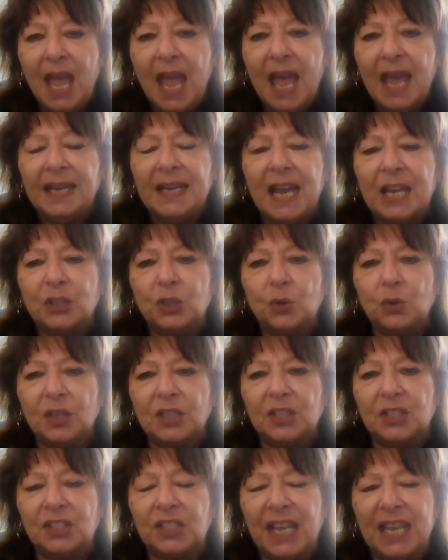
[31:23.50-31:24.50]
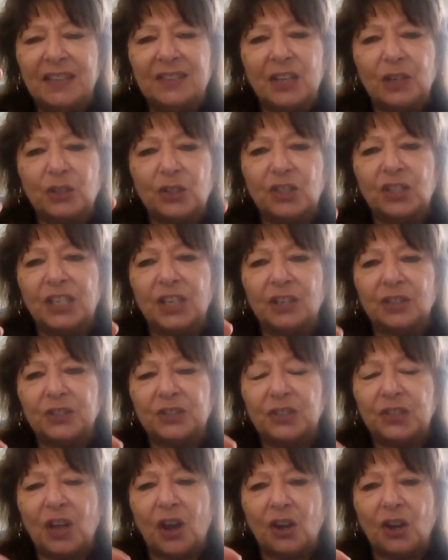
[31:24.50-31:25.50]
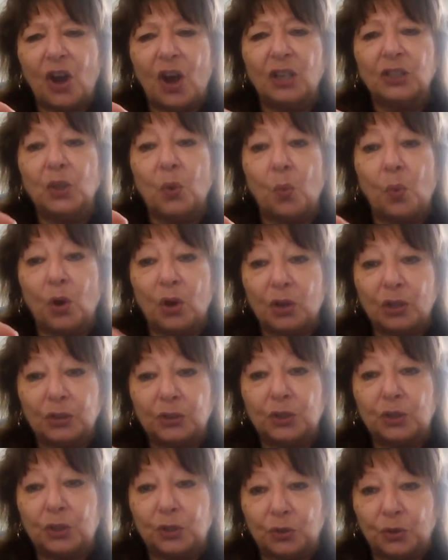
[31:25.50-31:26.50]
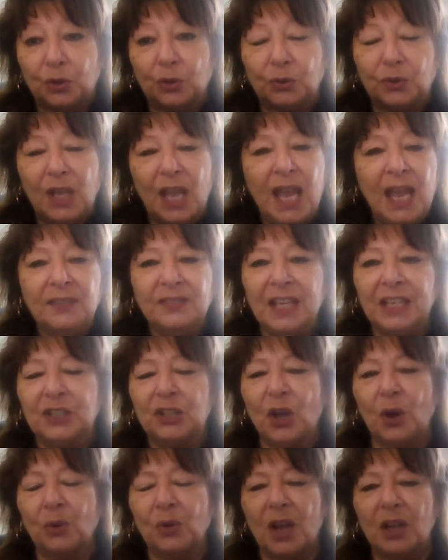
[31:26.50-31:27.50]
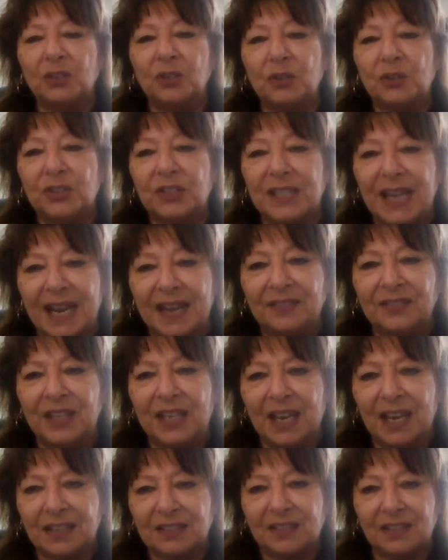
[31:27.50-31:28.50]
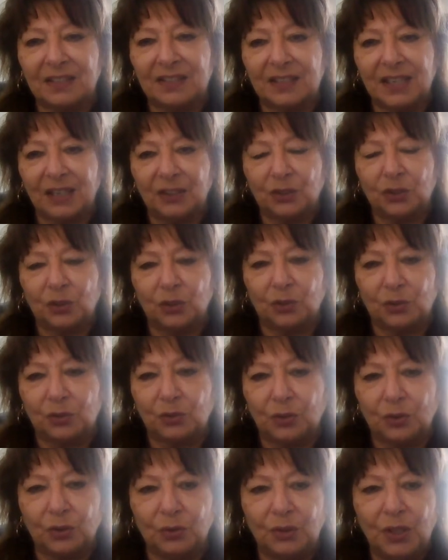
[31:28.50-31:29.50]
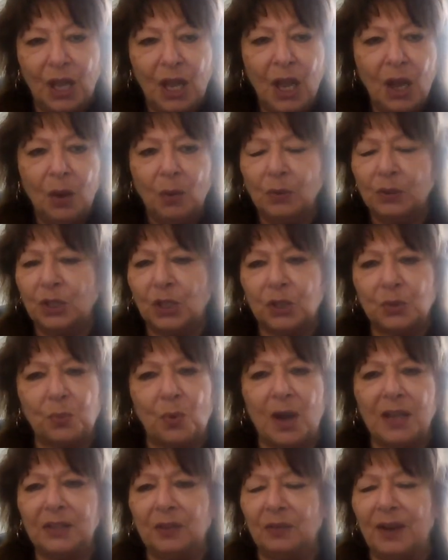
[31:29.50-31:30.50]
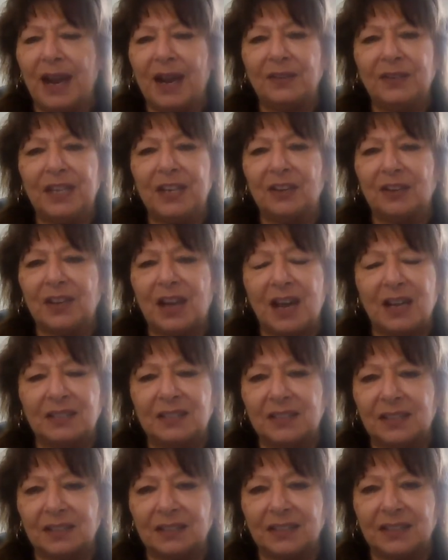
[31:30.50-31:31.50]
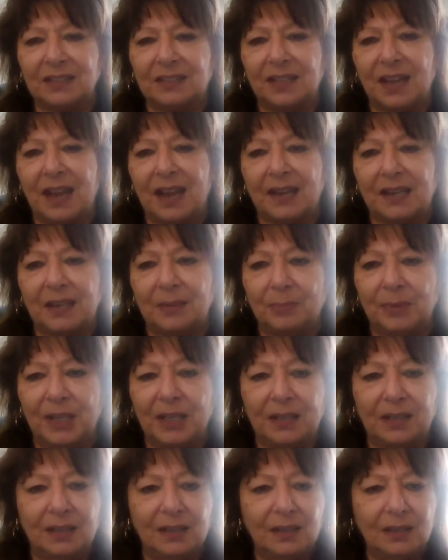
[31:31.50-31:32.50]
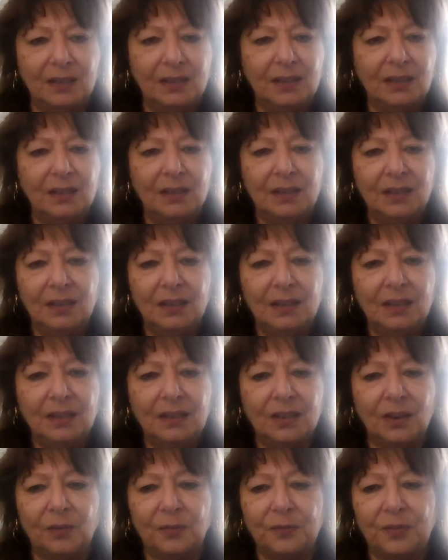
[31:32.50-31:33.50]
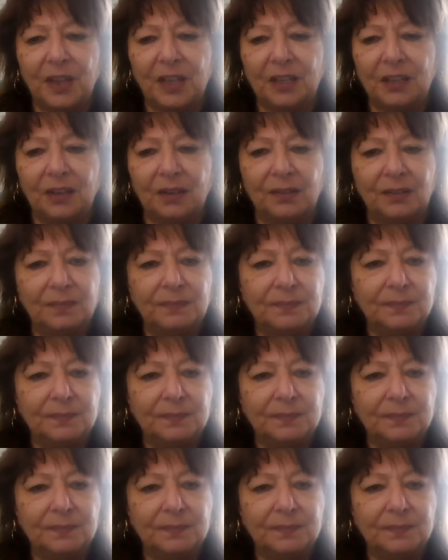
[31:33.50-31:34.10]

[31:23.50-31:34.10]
And as you can see, they're still stuck on the world's truth. They don't understand the existential truth, which is why they're out here constantly attacking me. Go figure.